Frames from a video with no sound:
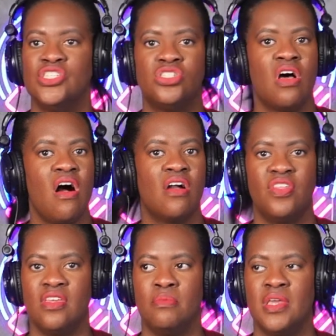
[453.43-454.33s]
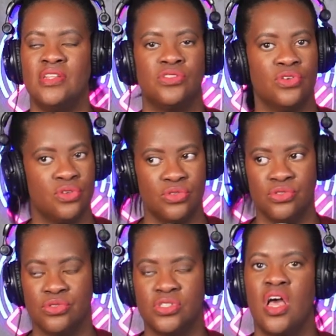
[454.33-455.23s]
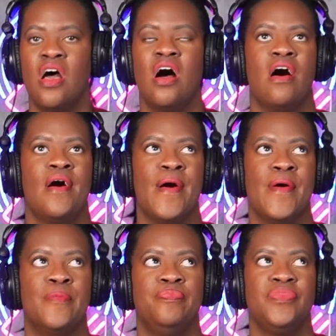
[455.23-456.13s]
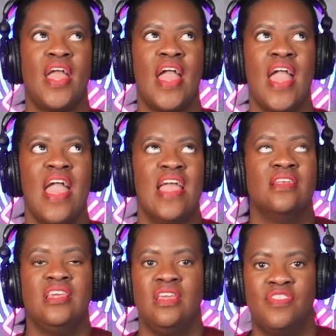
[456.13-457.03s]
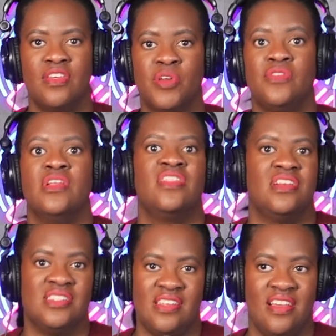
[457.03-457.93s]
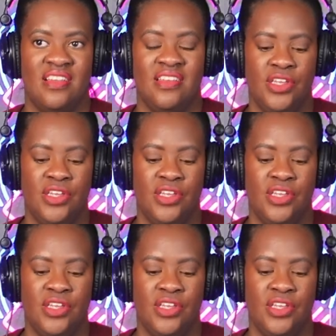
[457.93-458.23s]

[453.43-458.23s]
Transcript: talk them in circles and leave them with nothing to say,